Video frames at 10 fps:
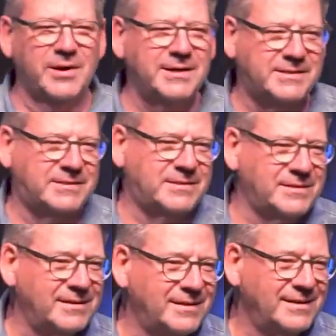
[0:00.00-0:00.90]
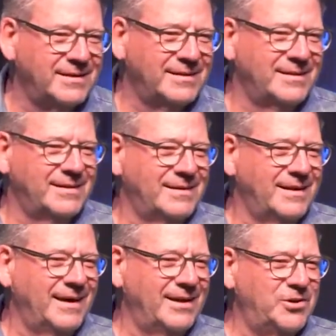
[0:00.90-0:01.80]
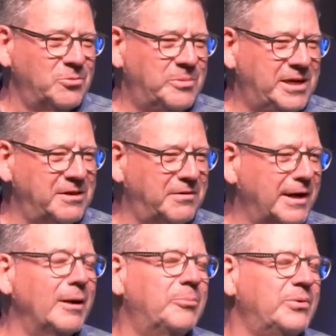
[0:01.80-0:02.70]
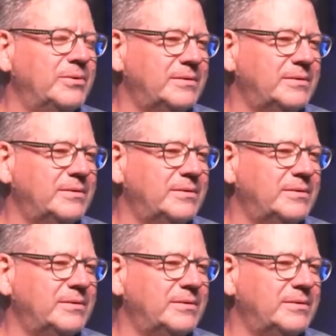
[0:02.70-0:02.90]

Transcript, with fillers: race and you'll be giving up.